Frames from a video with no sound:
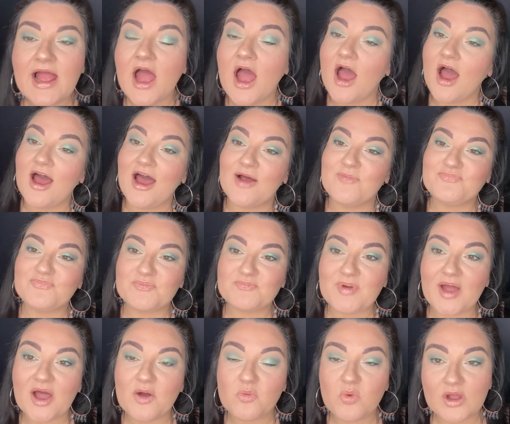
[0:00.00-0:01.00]

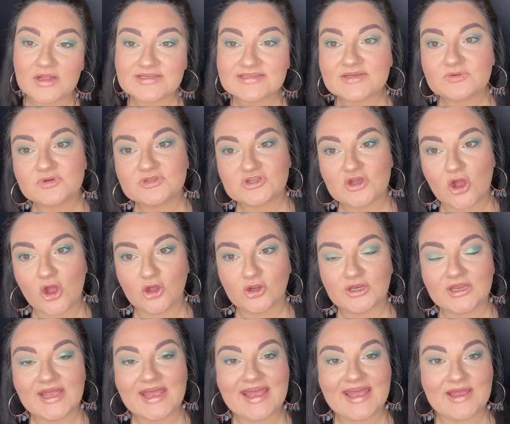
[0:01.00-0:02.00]
But once it was
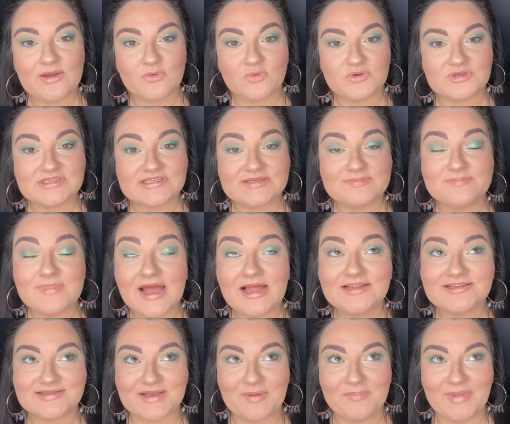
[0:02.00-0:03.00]
on, it
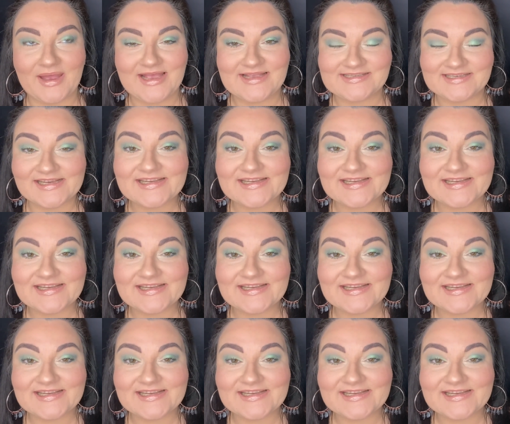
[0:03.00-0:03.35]
smelt amazing.